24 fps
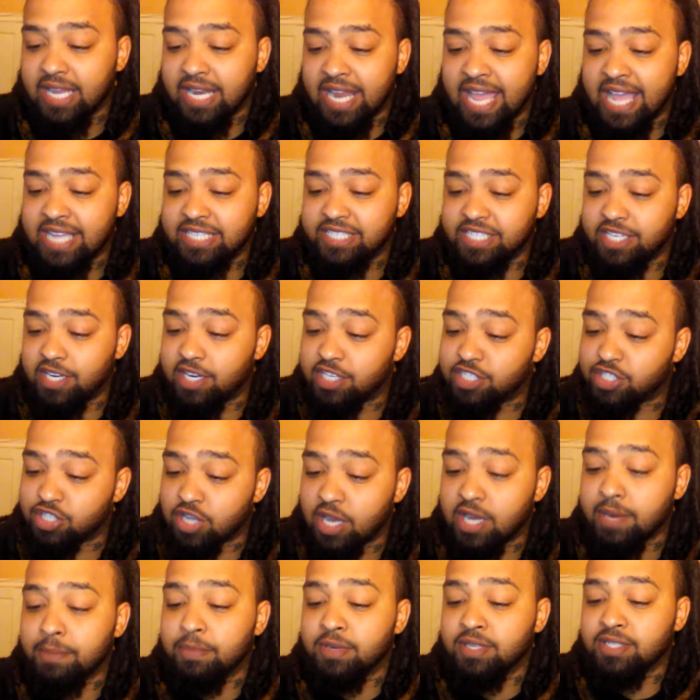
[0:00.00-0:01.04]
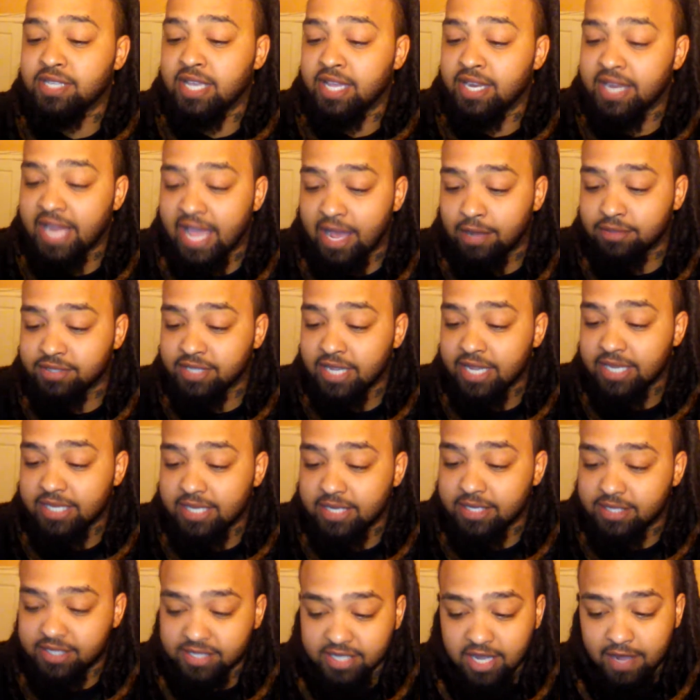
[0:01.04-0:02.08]
Last year, astronomers announced
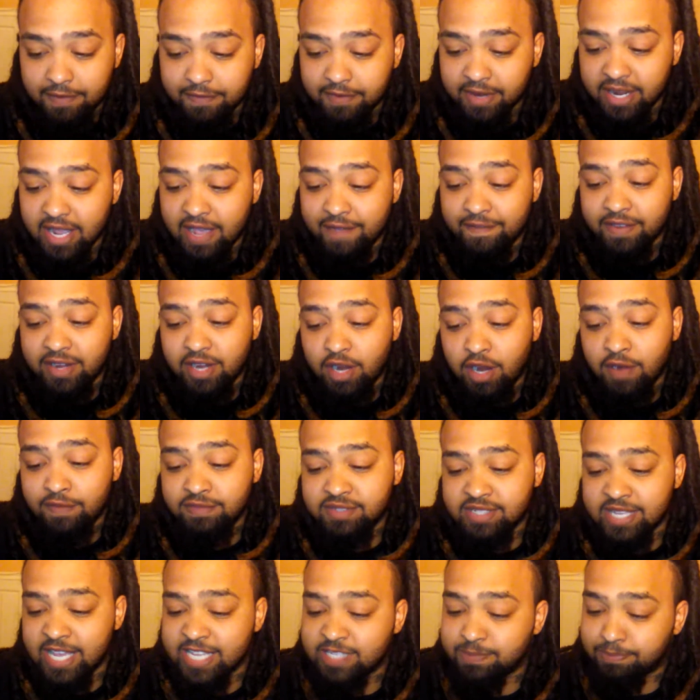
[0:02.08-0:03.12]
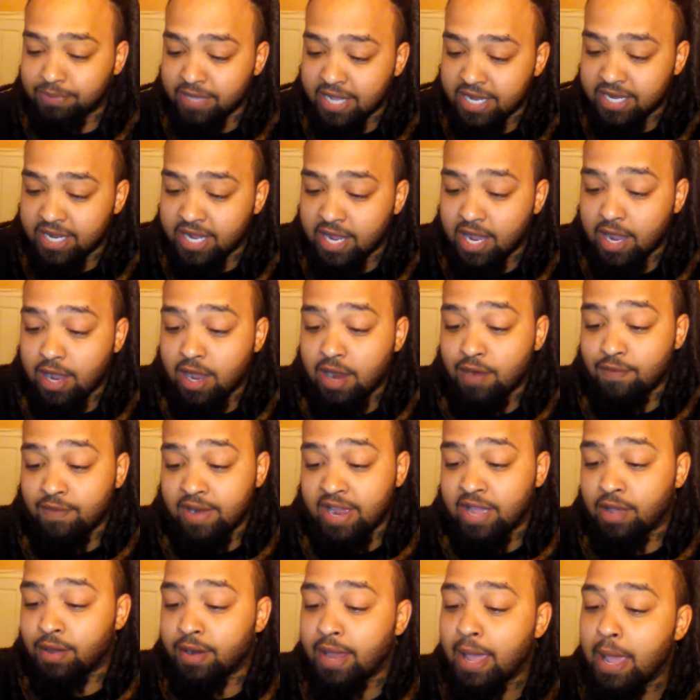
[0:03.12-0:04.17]
the discovery of an Earth-sized planet
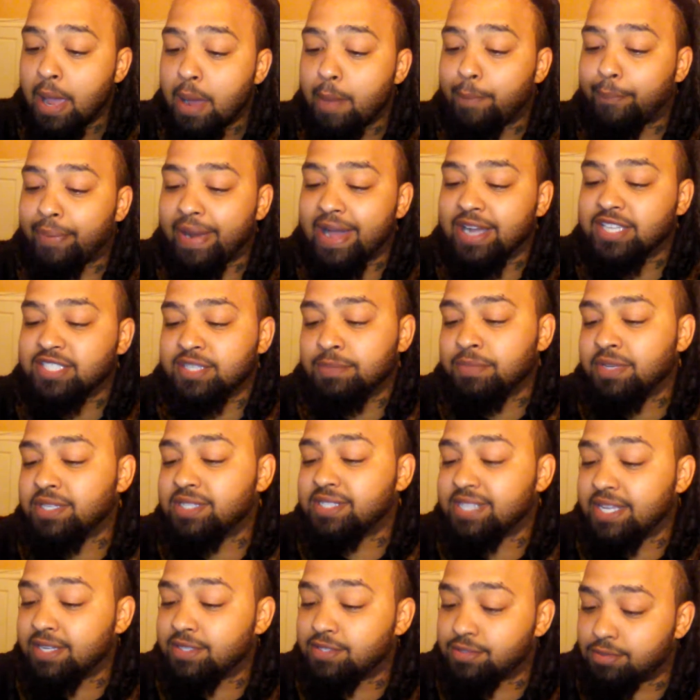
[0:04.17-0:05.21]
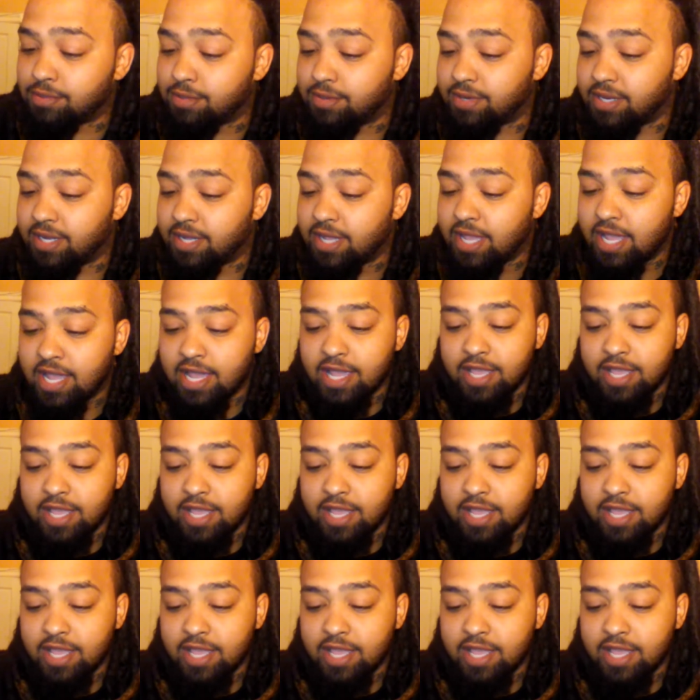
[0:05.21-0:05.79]
around Proxima Centauri,